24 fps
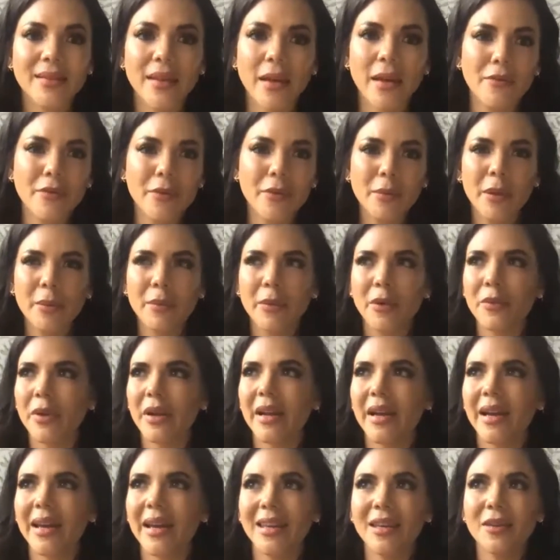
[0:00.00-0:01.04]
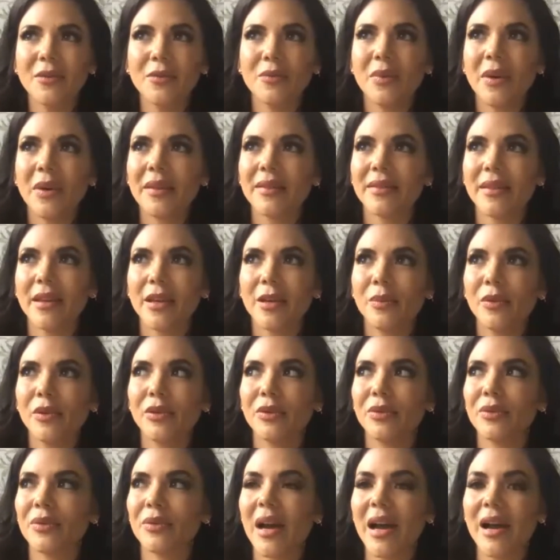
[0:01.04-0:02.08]
I remember when I was able
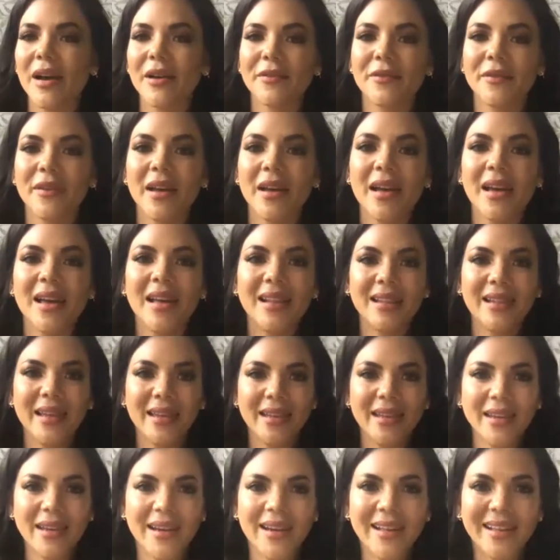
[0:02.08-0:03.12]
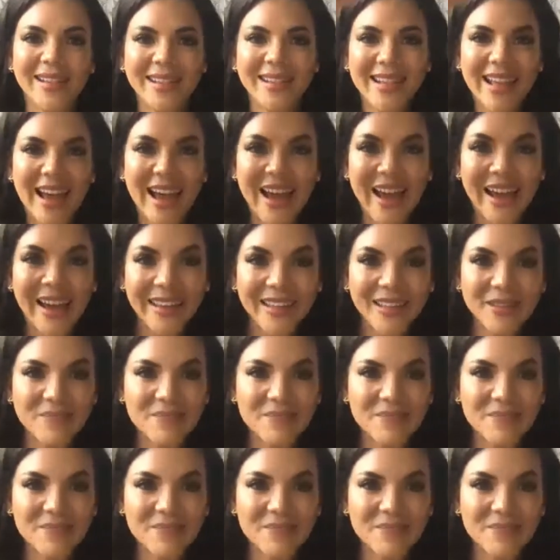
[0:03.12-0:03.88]
to have like a light